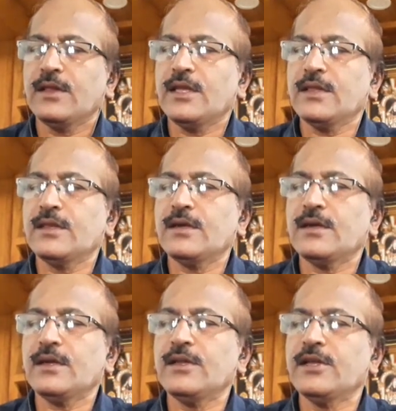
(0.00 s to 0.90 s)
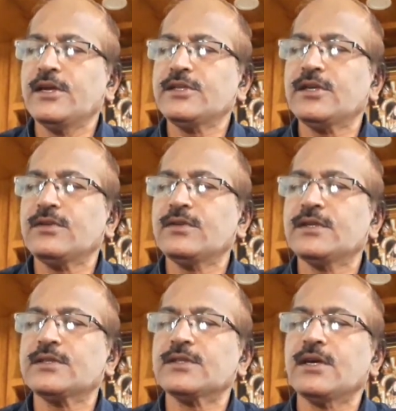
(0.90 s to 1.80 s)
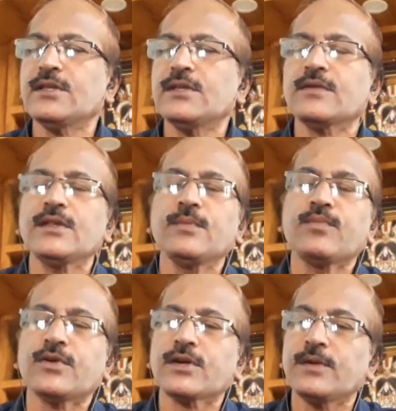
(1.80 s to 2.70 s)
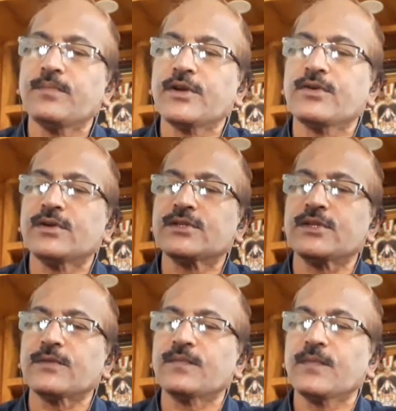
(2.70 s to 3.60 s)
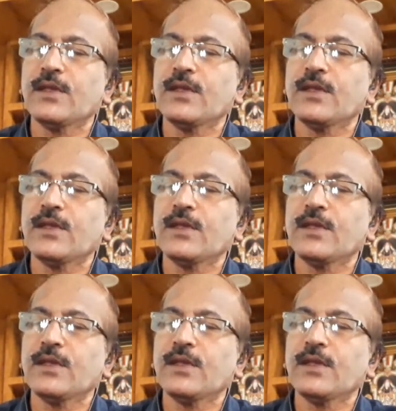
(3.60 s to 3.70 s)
Then in addition to this, another one important precaution,